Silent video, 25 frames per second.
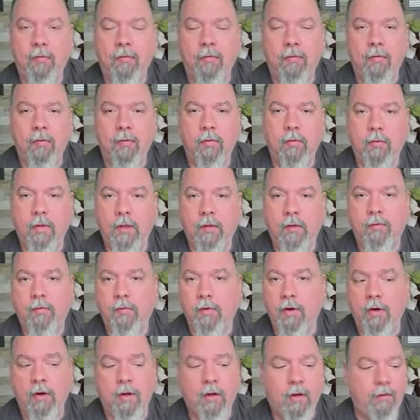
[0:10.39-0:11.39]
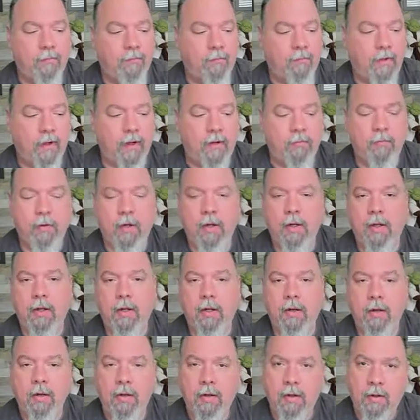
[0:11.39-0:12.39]
So let's start off, dive right
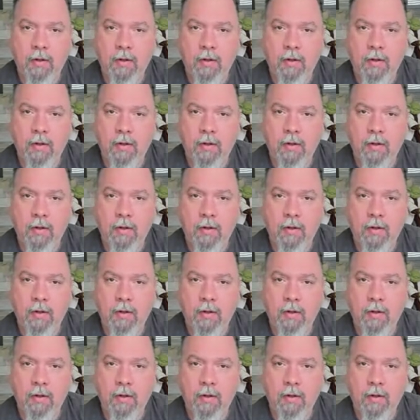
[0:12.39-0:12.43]
in.